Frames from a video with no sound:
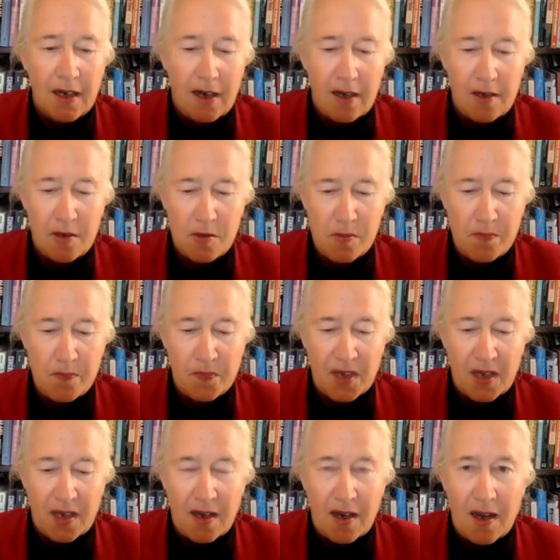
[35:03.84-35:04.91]
Um,
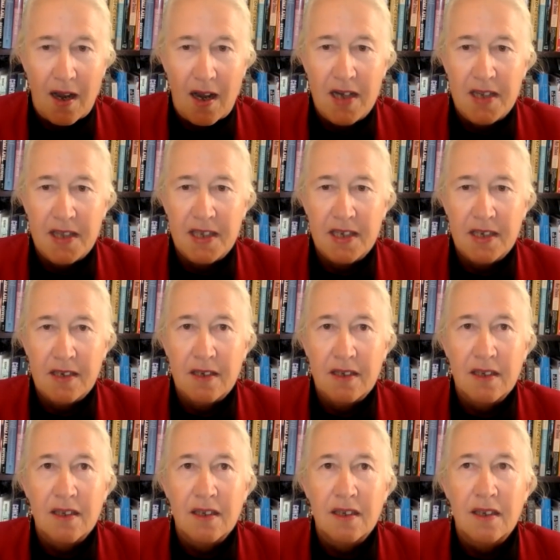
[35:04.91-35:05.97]
I think
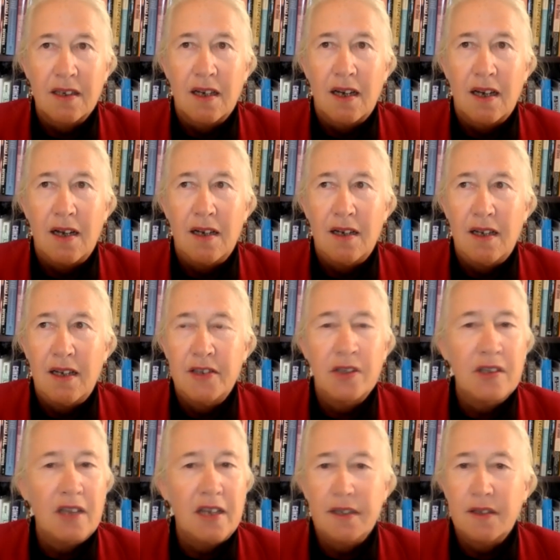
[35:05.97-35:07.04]
uh, I
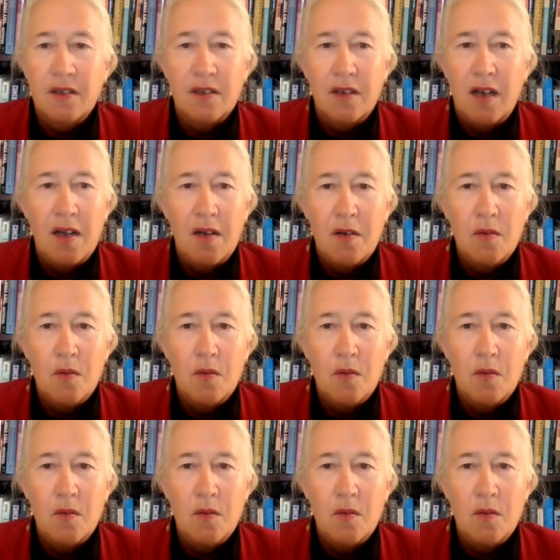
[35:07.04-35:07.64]
don't like uh,